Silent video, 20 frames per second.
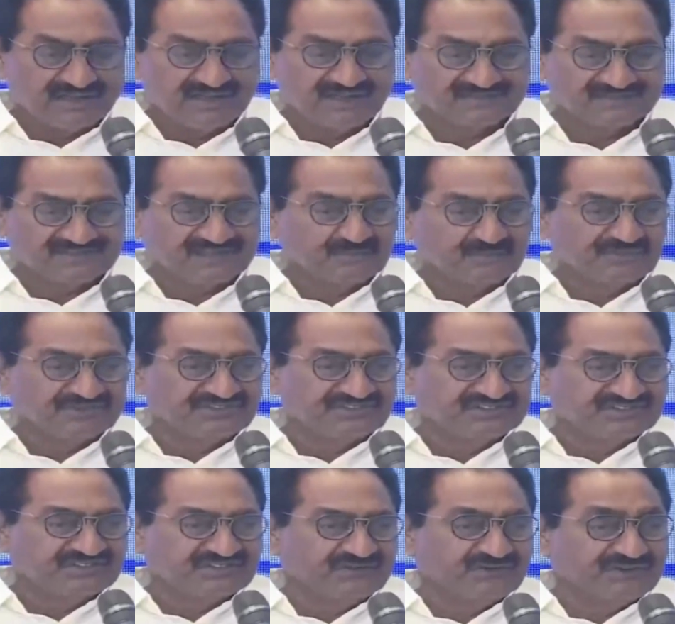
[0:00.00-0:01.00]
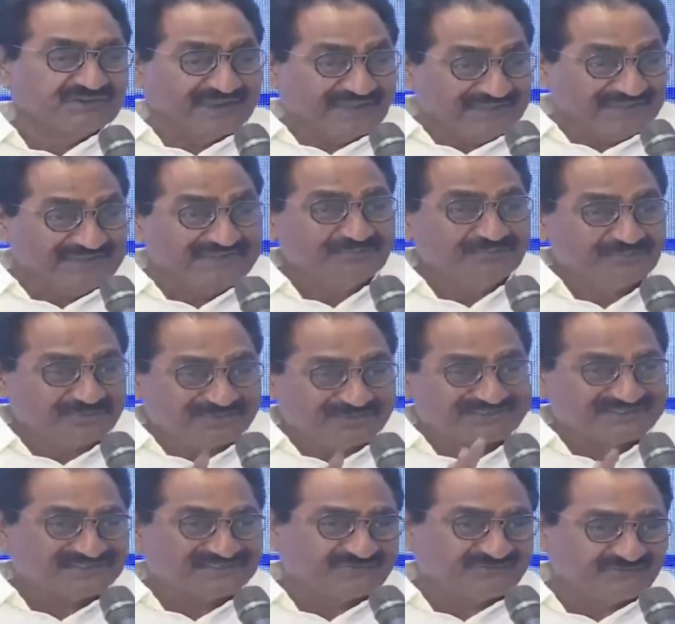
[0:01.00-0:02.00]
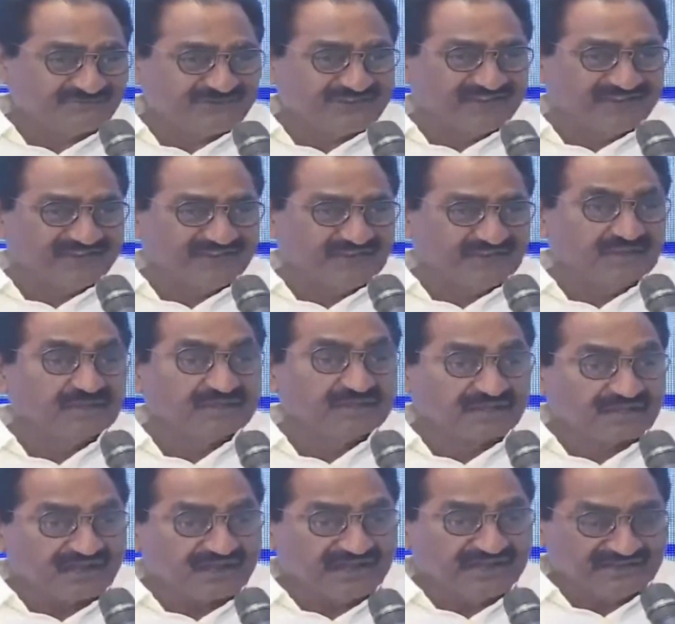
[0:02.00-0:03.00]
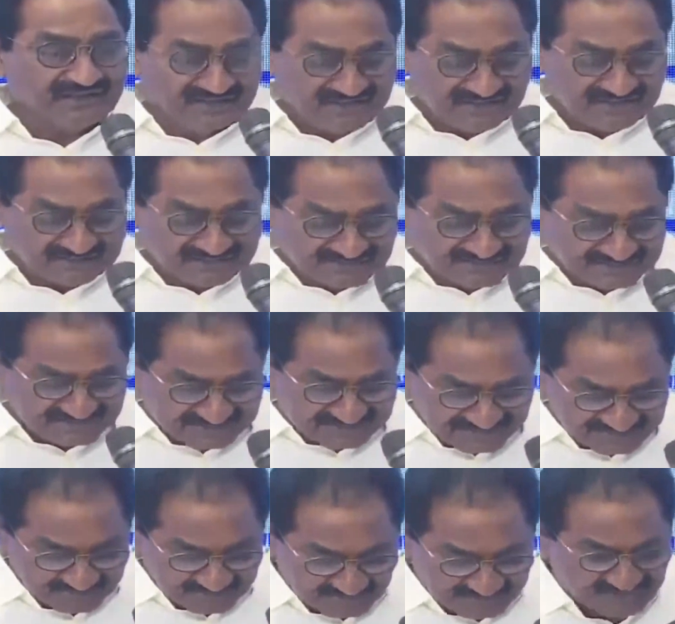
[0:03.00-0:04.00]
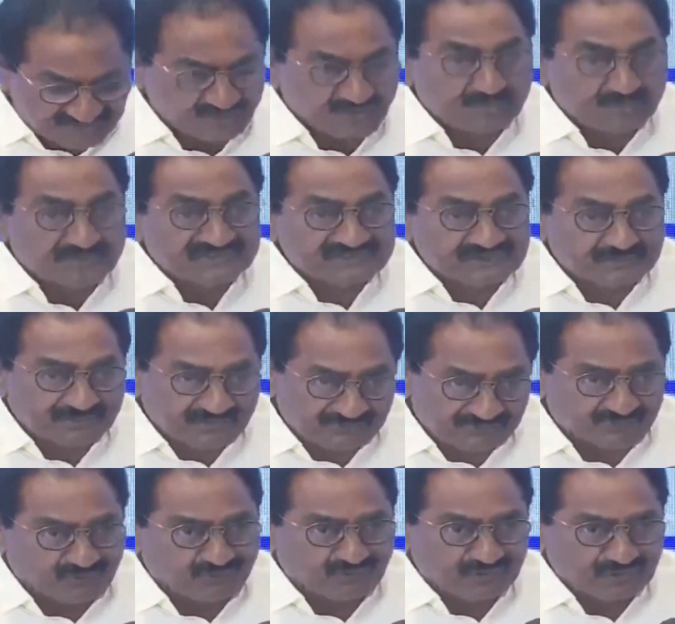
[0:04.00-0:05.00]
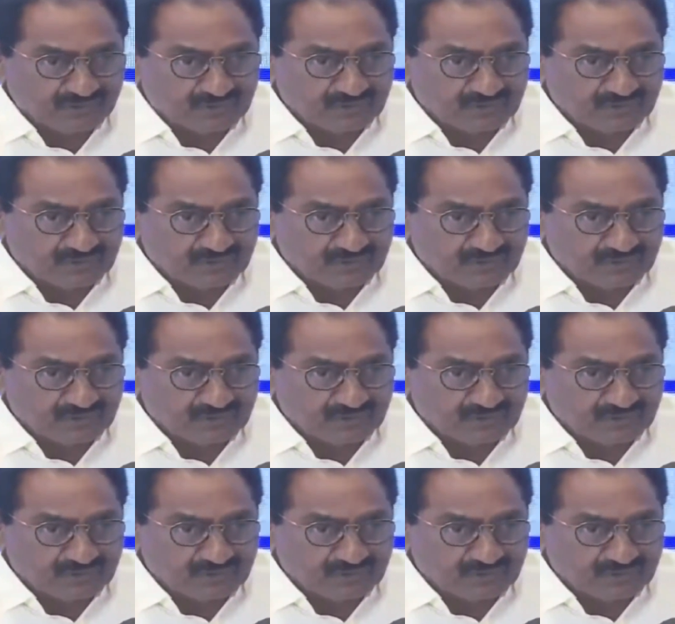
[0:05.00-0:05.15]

Siemens is giving 90% free grant in aid, that is as per GOMS number 4.